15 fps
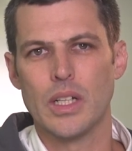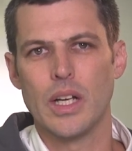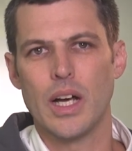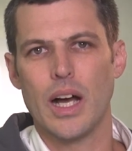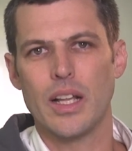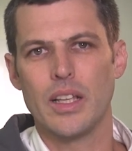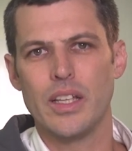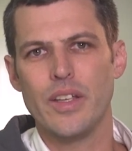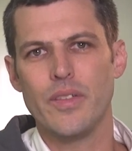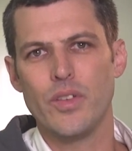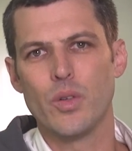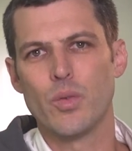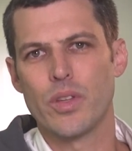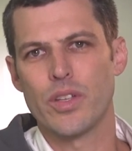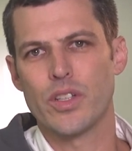I'll leave
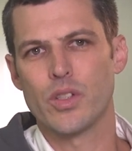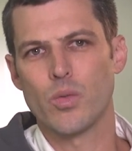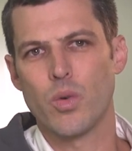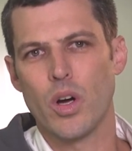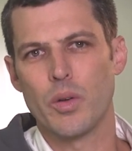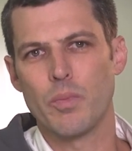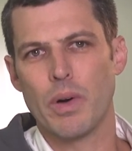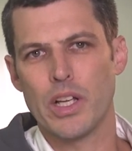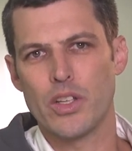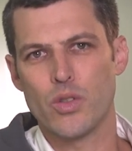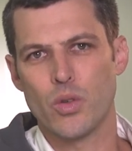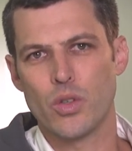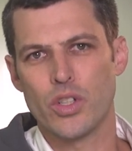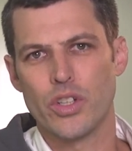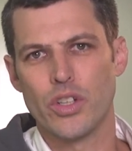you with this quote by
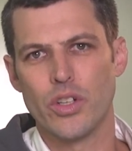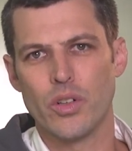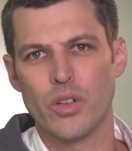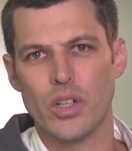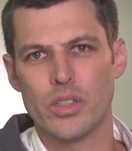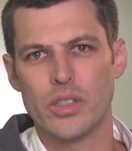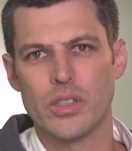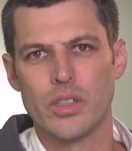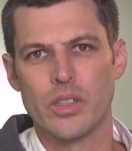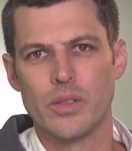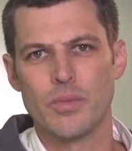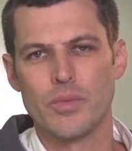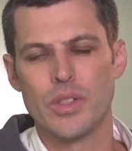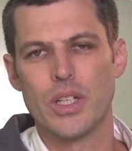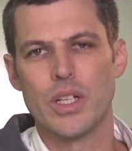George Couros.
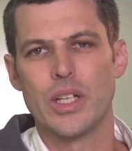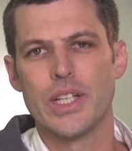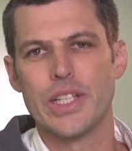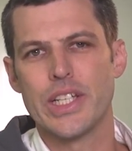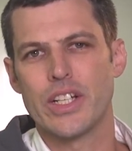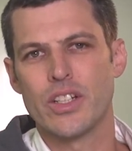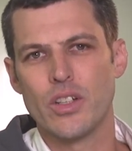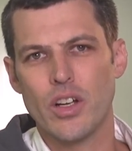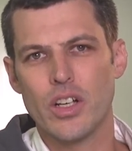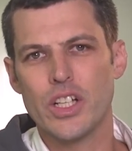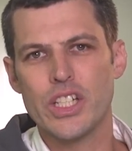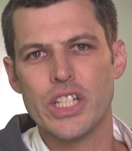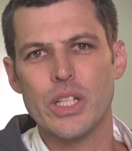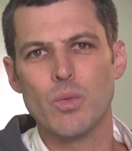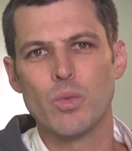
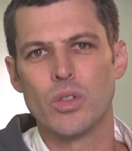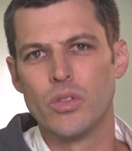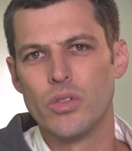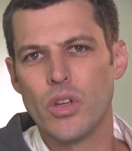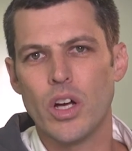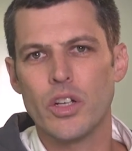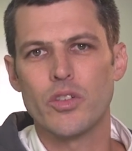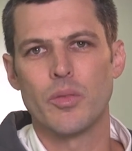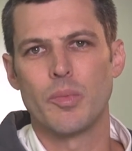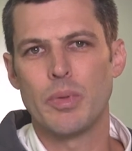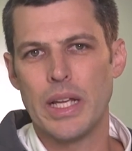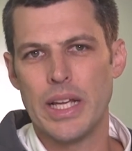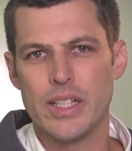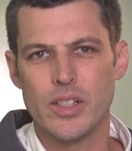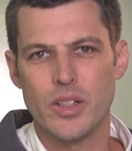Technology will not
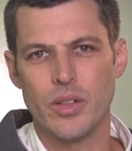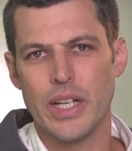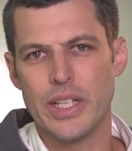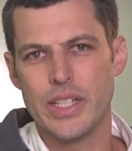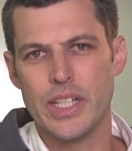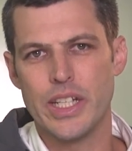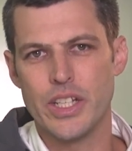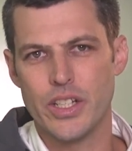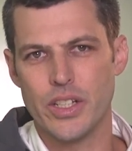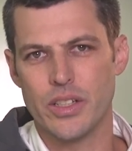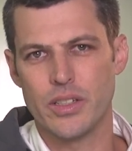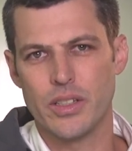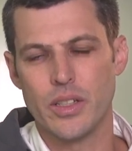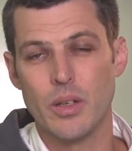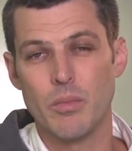replace great
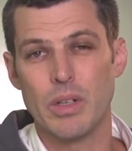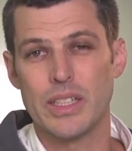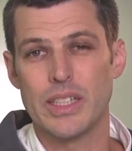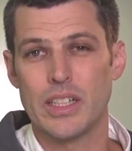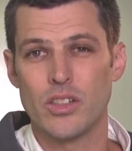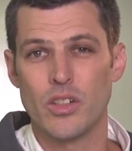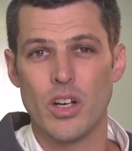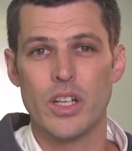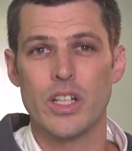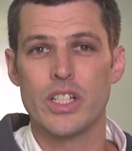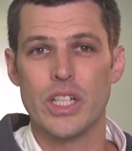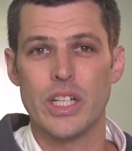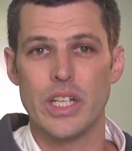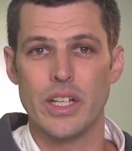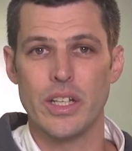teachers, but
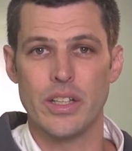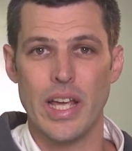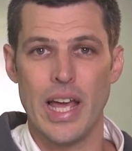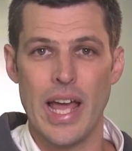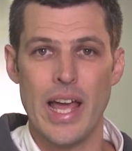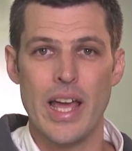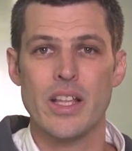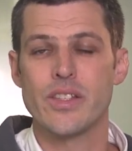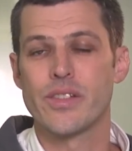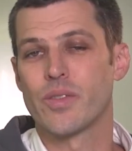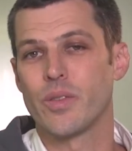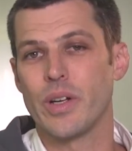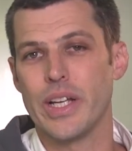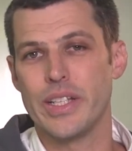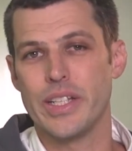technology in the hands of
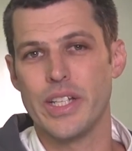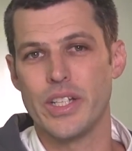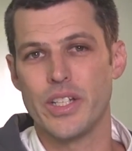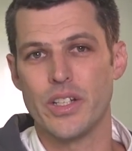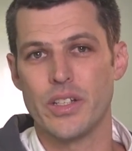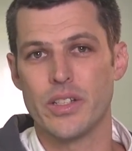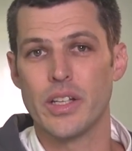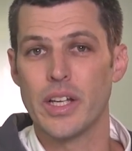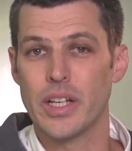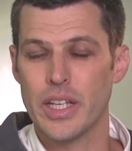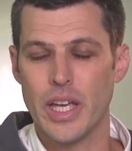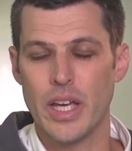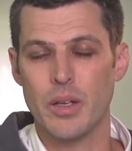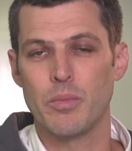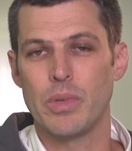great teachers
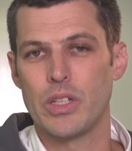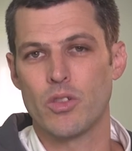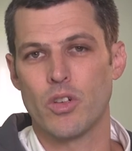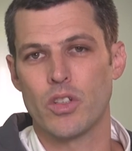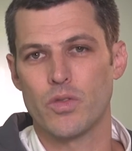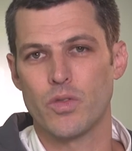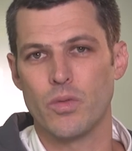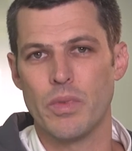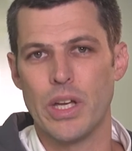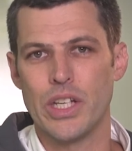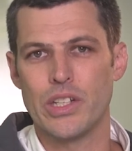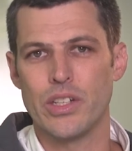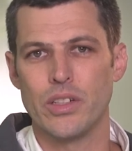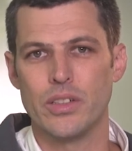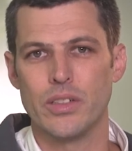can be
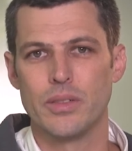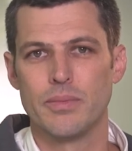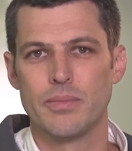transformational.